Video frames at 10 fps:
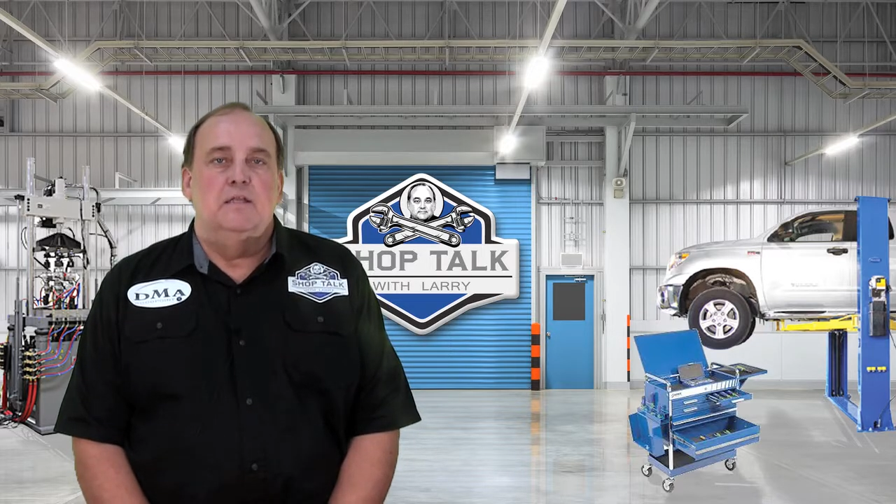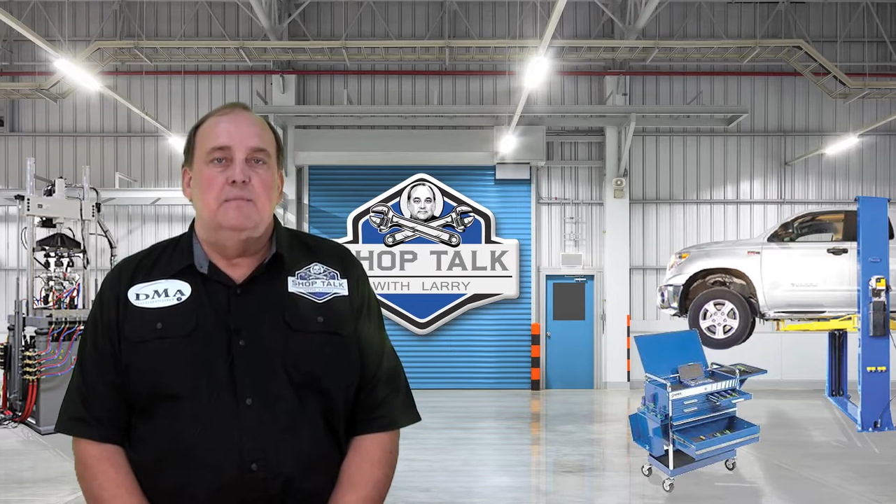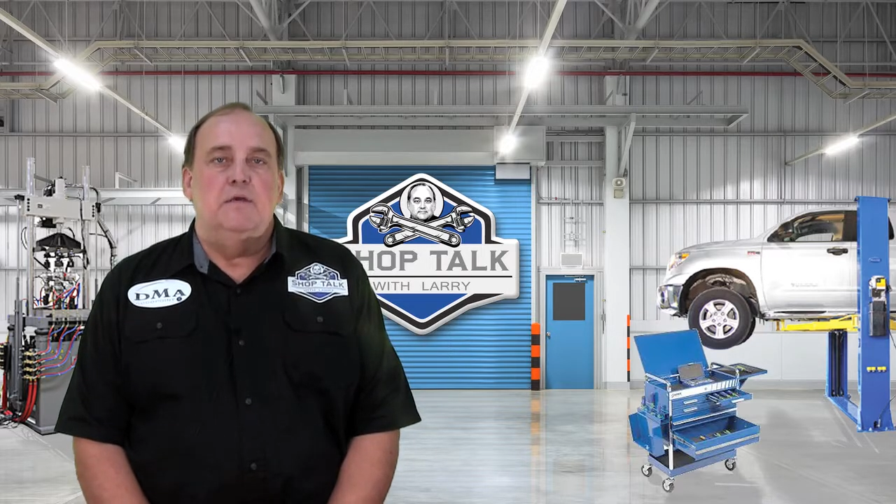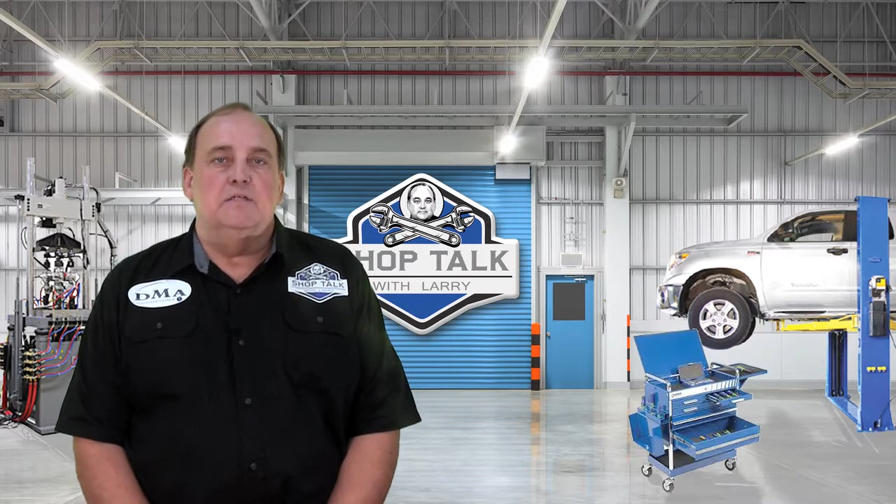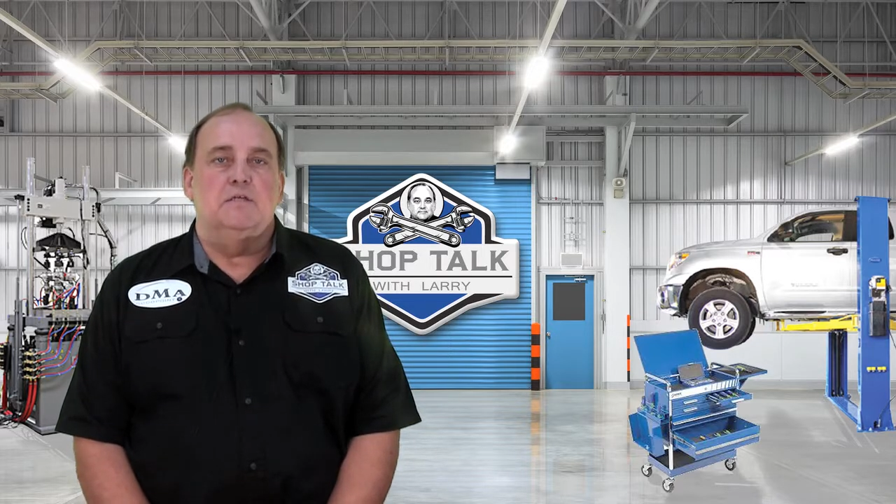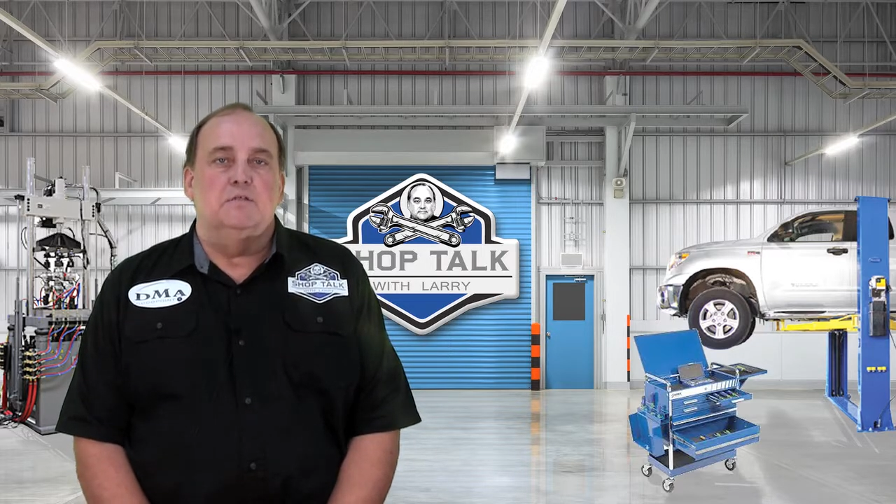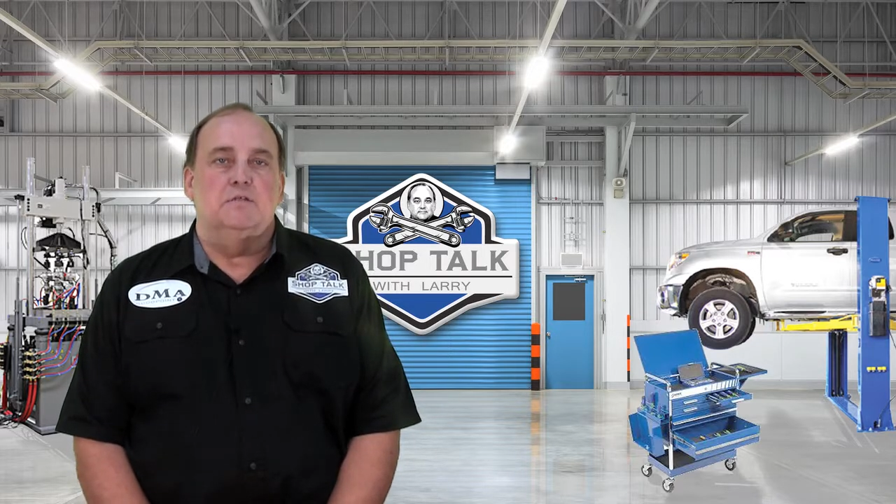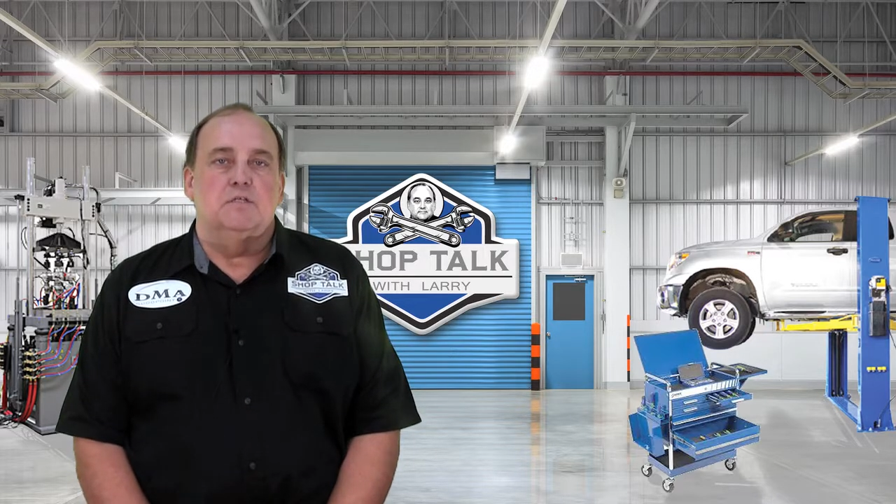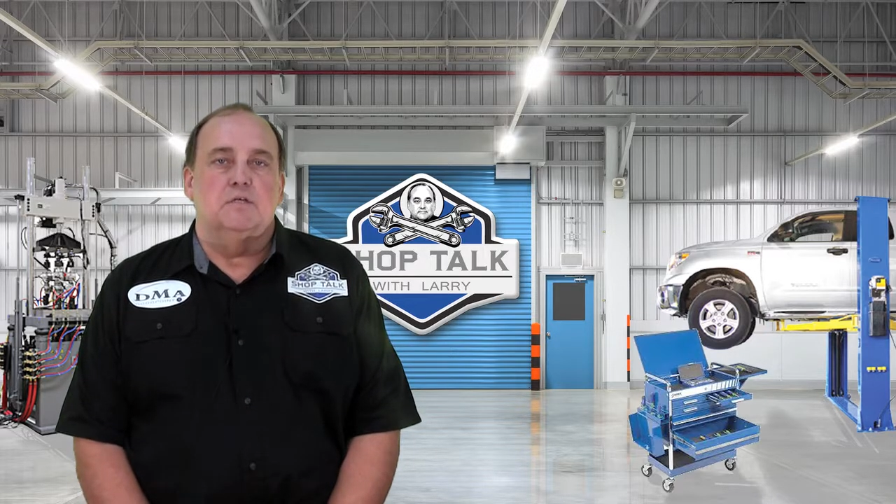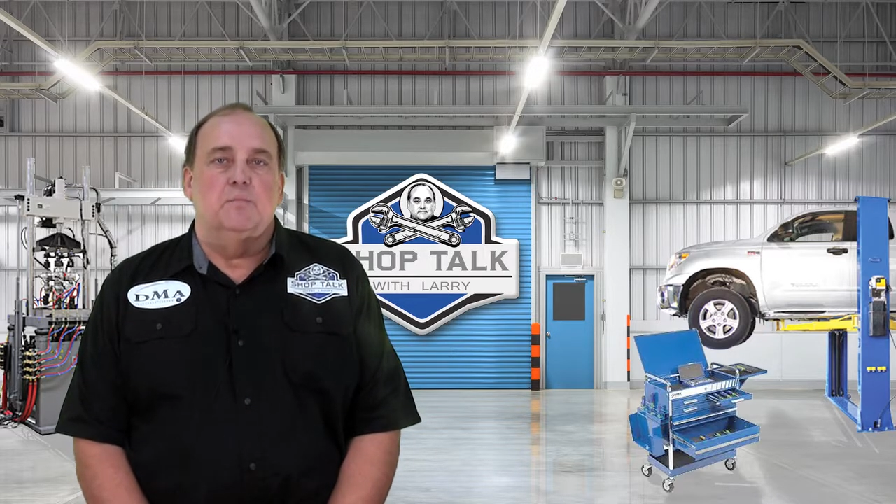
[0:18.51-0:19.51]
DMA
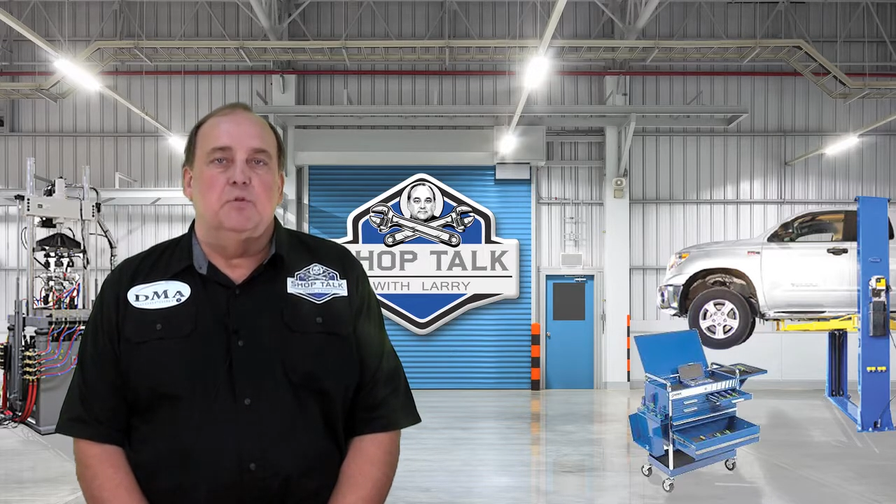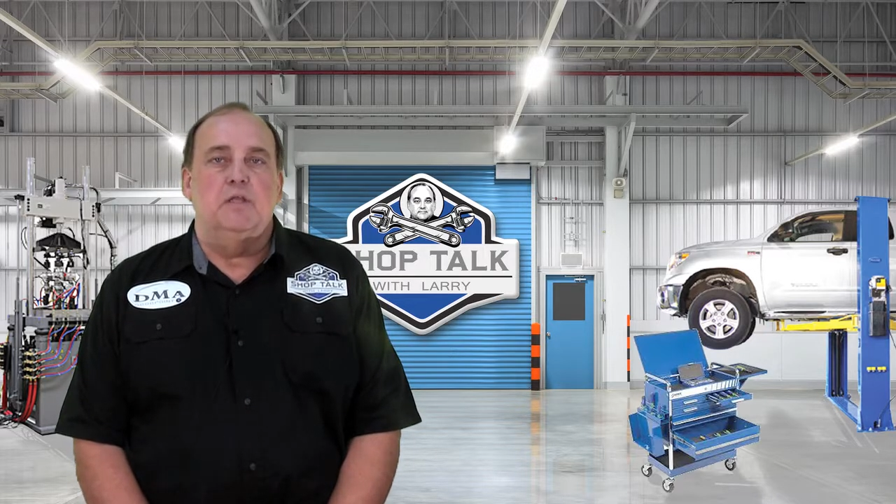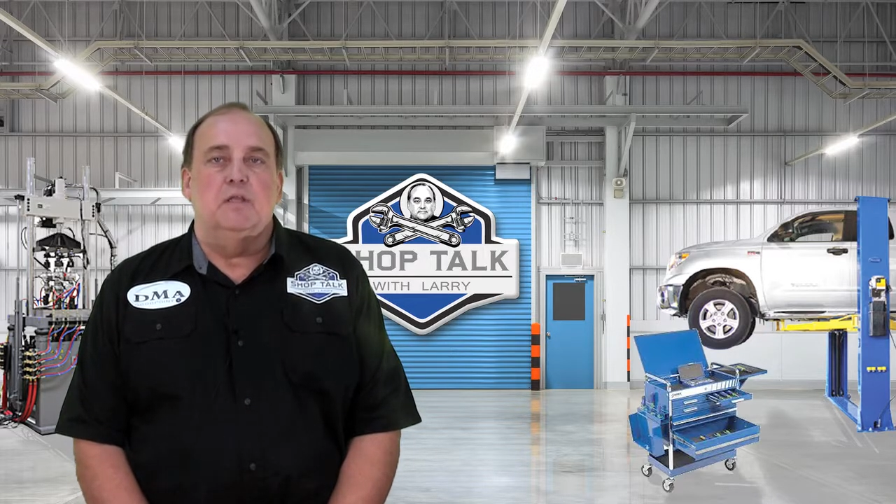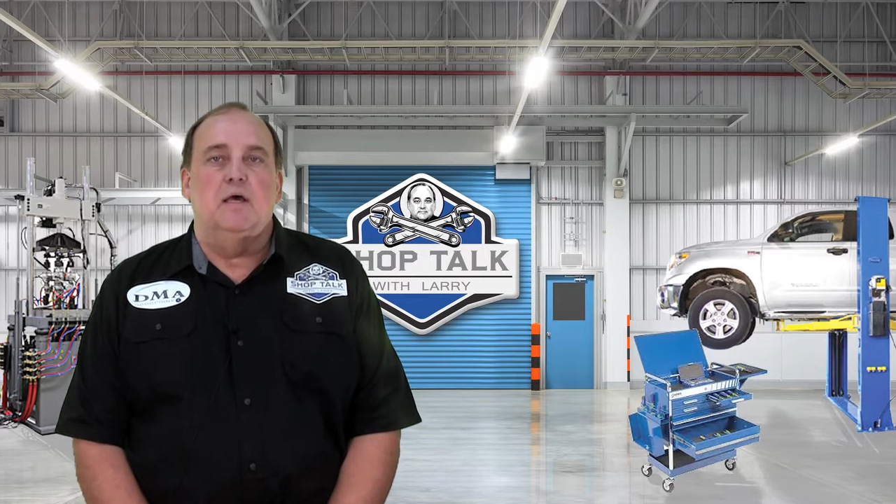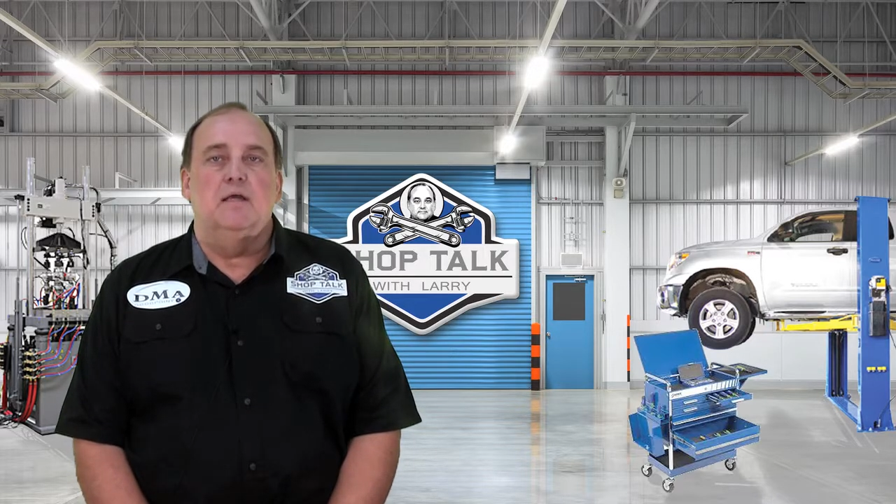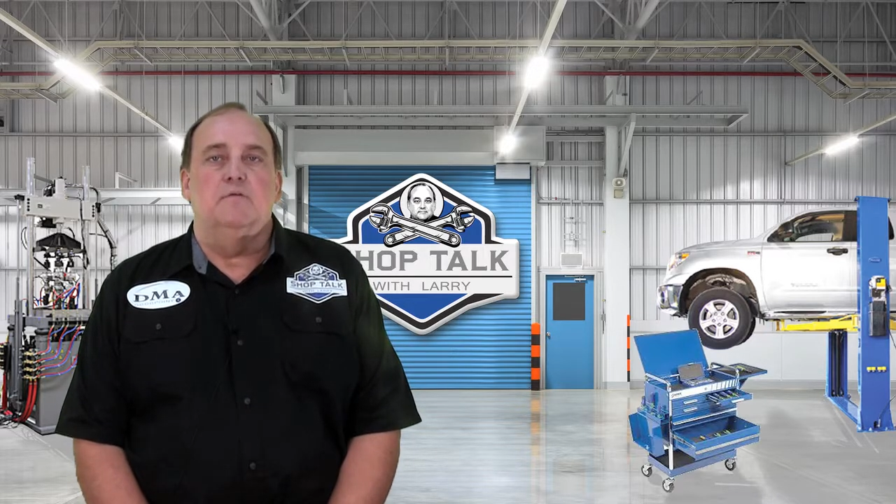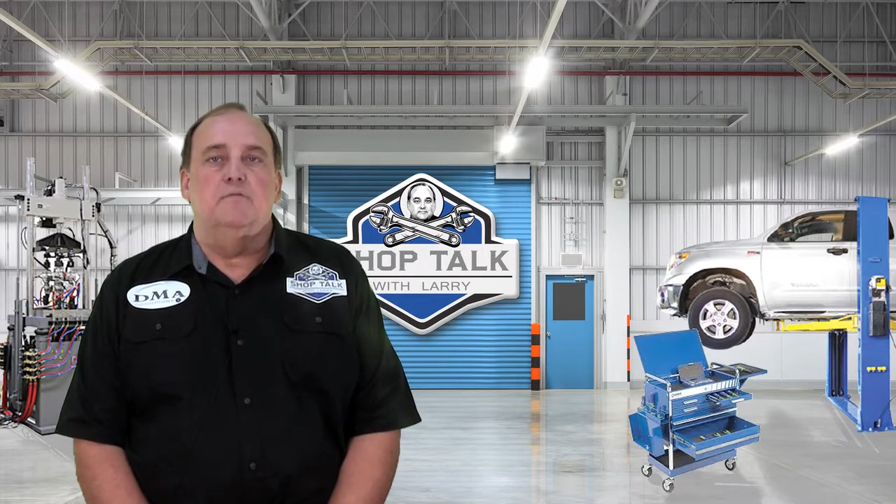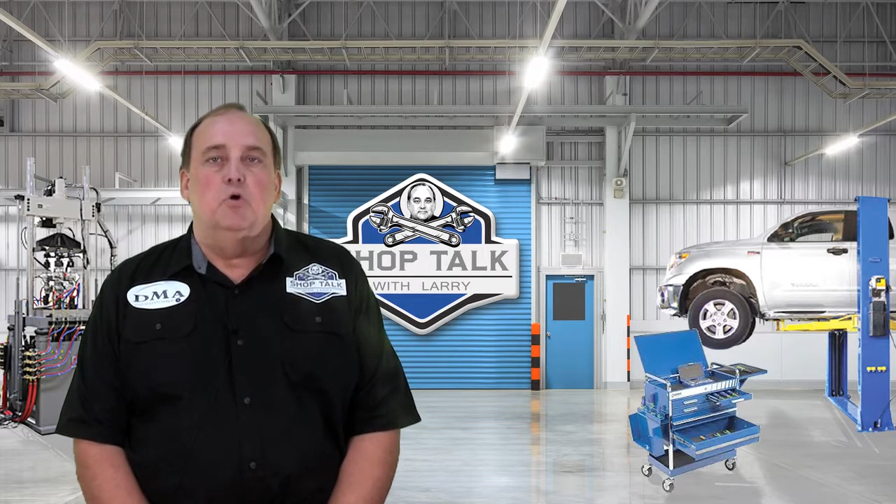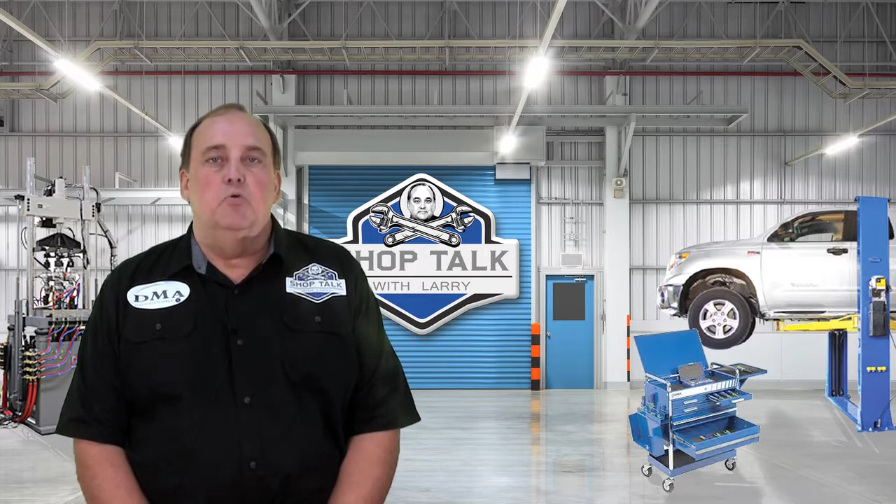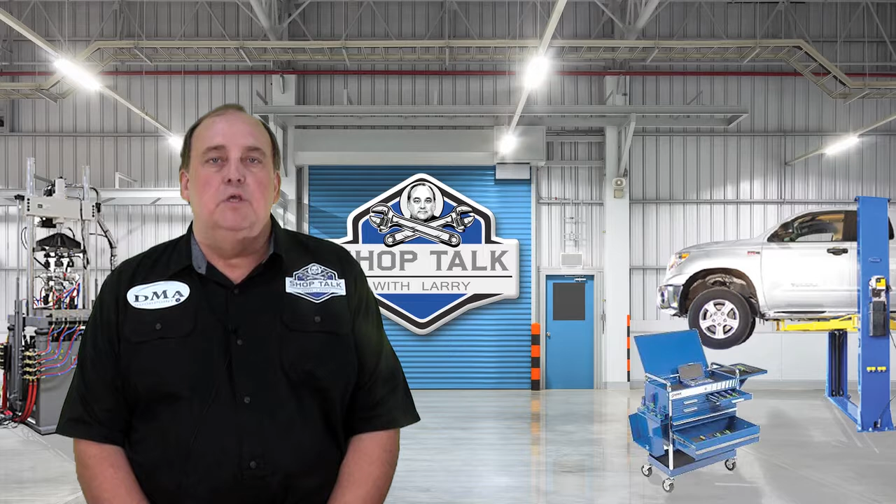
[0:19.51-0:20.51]
Sales has a complete line
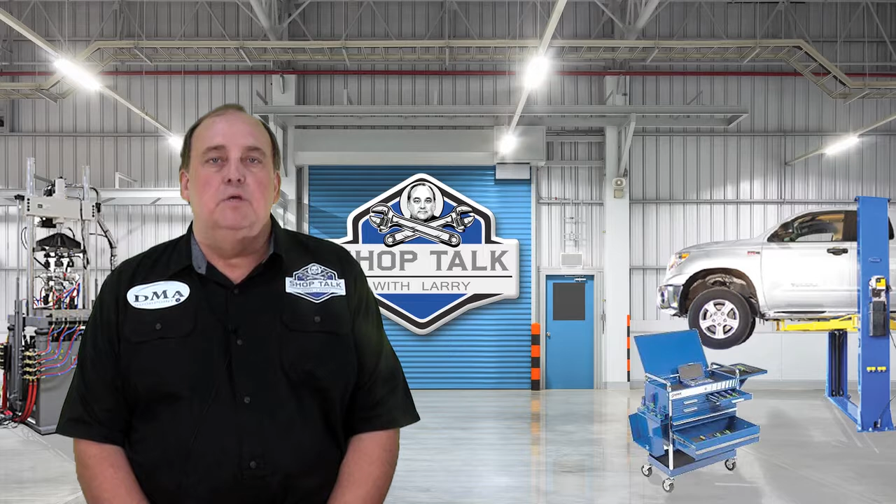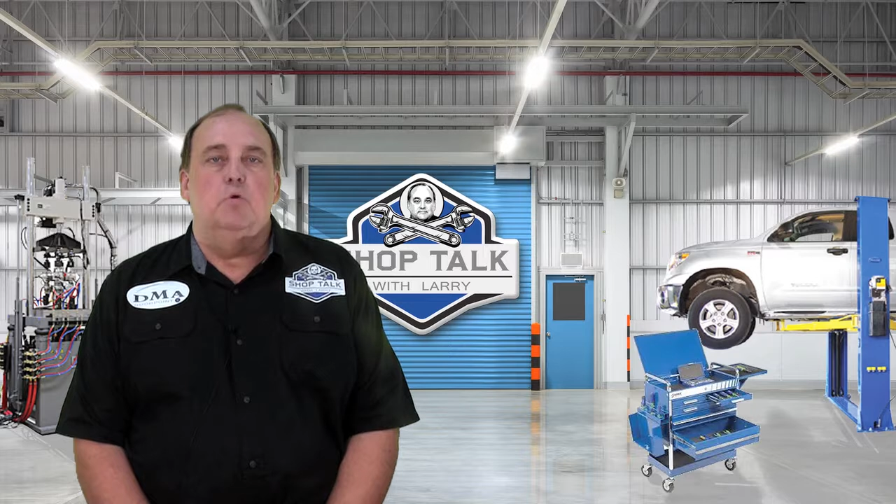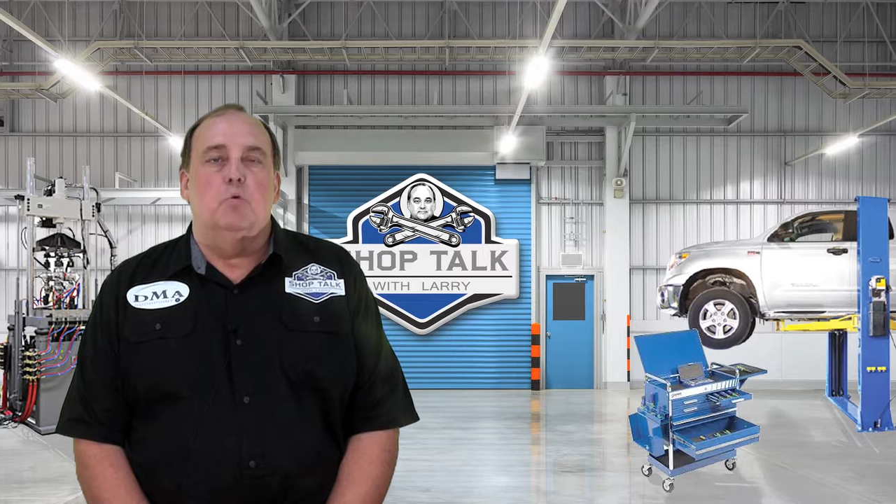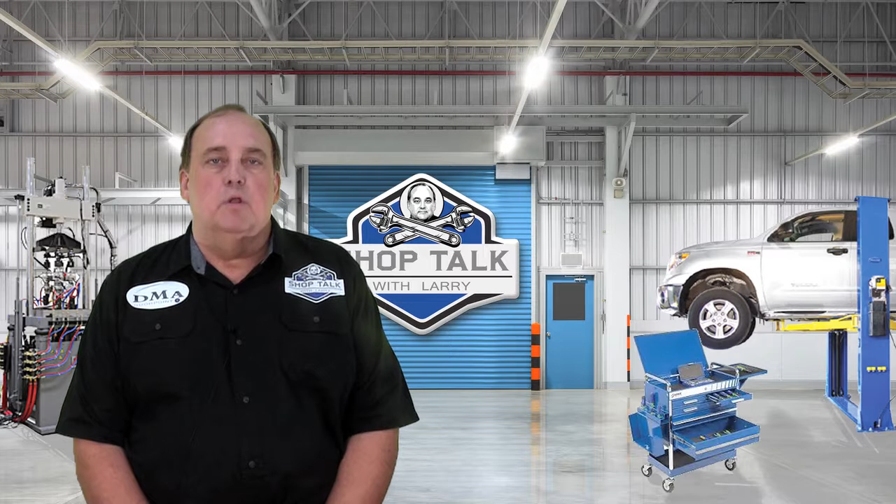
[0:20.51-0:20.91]
of OEM